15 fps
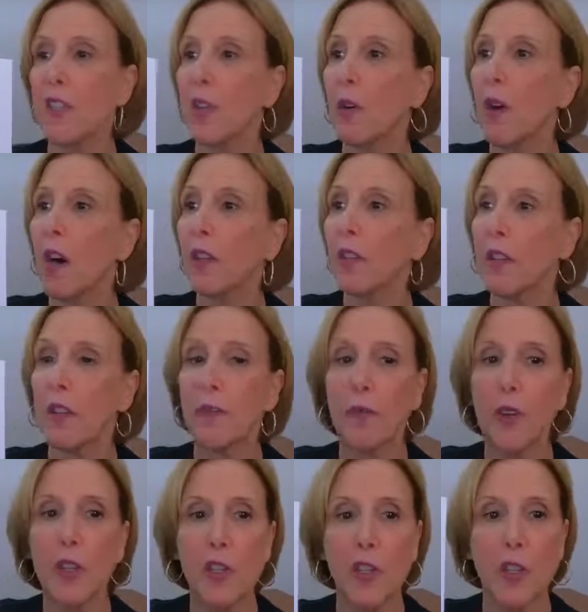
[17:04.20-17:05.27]
So I'll do the
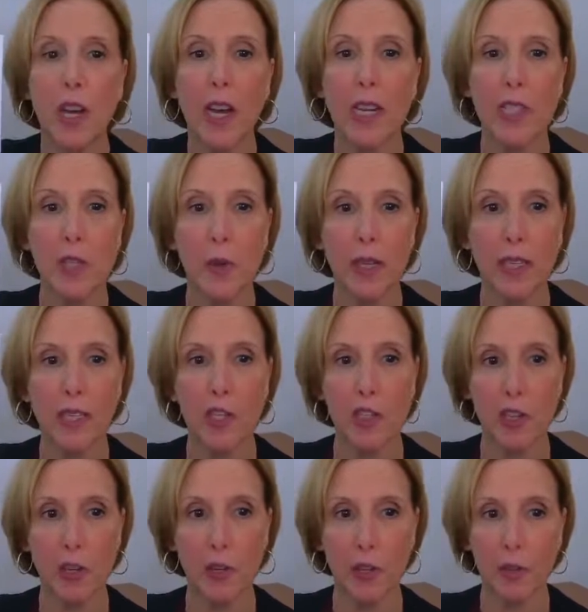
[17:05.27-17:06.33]
first line so I can
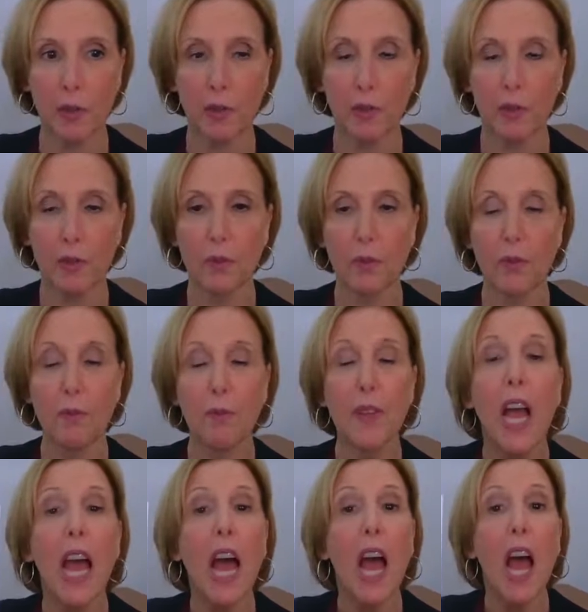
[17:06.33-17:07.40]
show you.
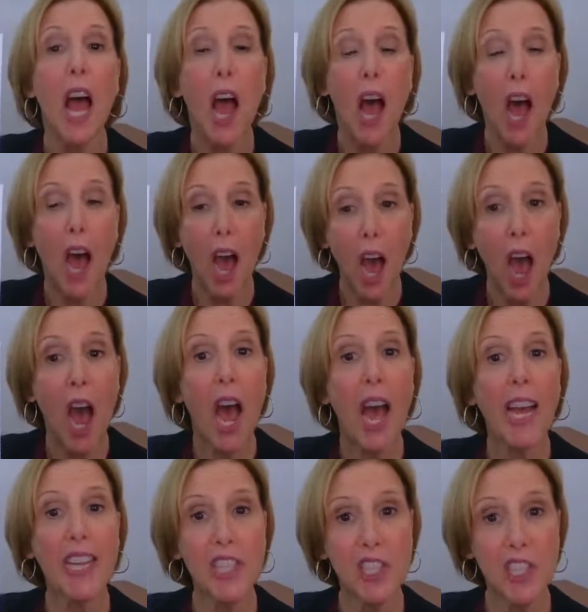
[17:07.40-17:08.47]

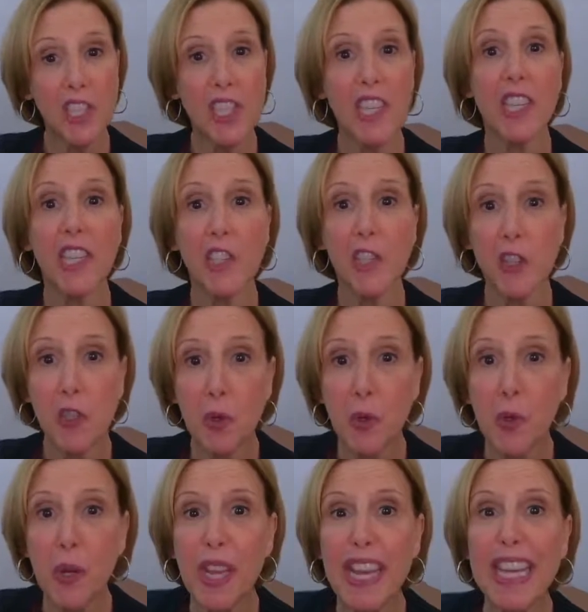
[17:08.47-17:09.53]
I see
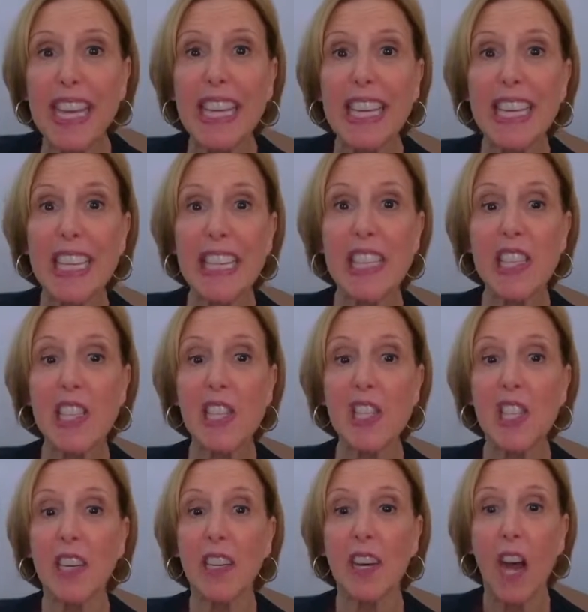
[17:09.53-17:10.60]

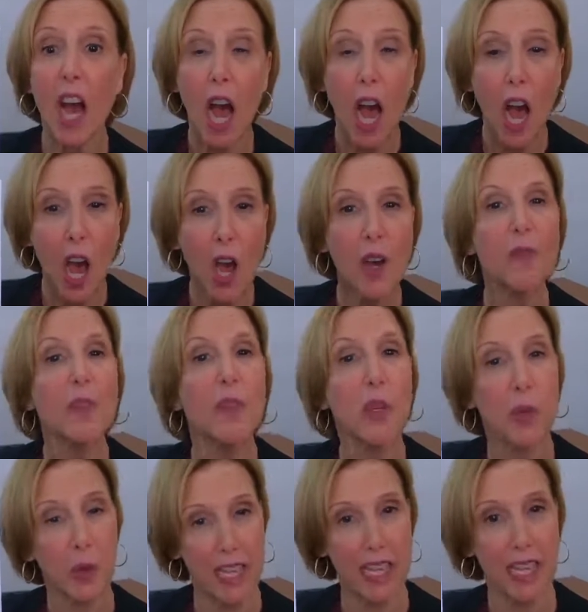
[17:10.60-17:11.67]
trees of
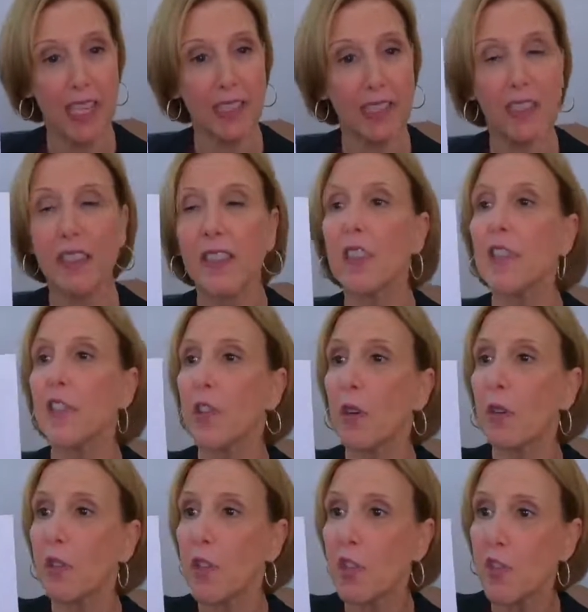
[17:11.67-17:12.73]
green.
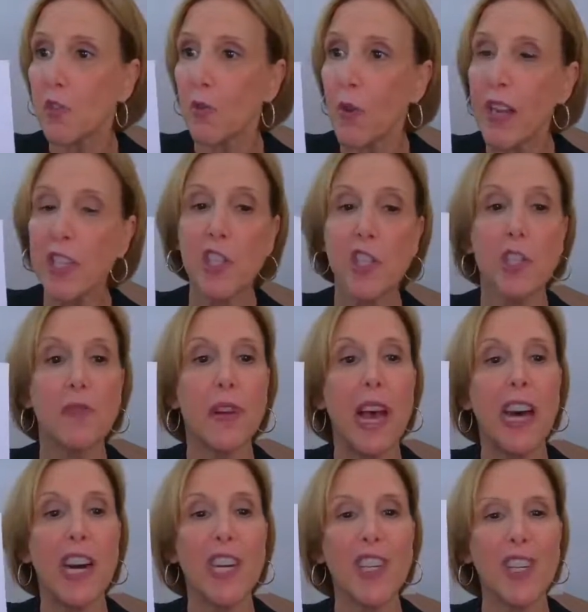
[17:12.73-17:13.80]
So stretch the
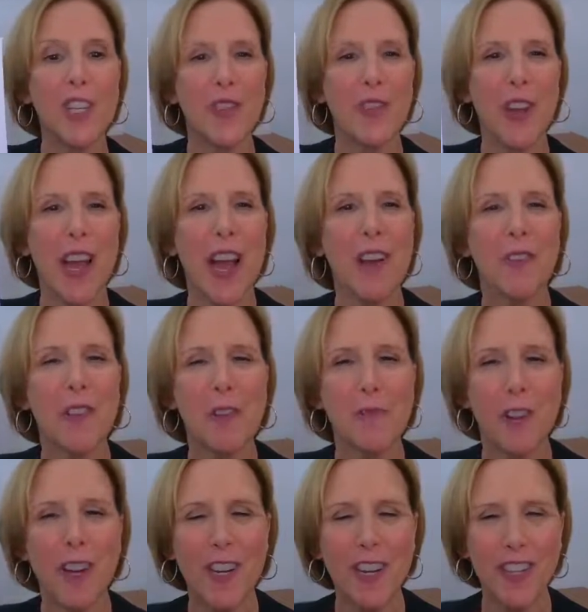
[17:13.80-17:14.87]
vowels for every
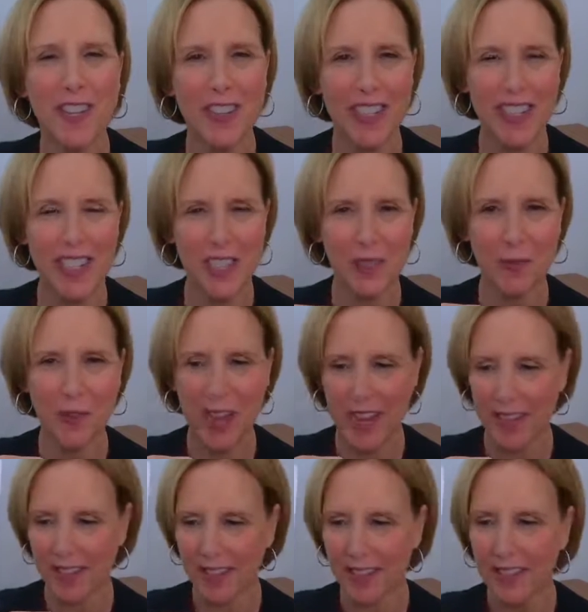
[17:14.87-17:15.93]
word that is in
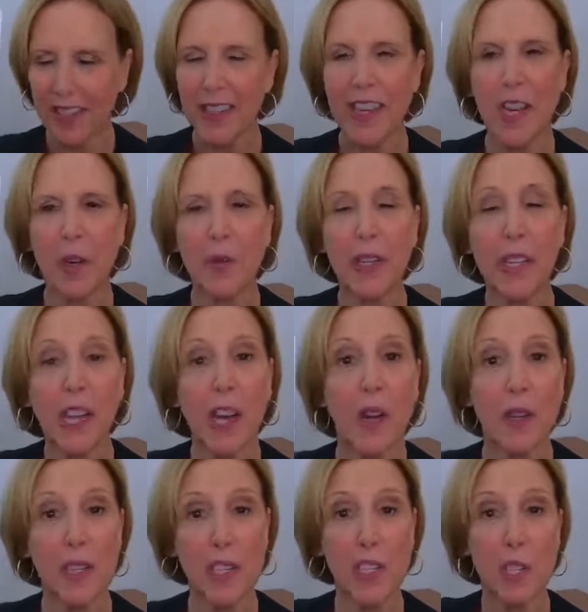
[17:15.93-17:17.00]
red. Here we
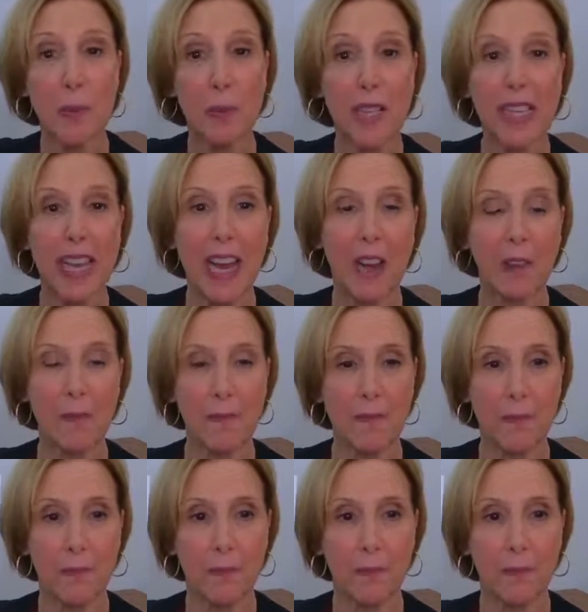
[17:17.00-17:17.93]
go, and speak out.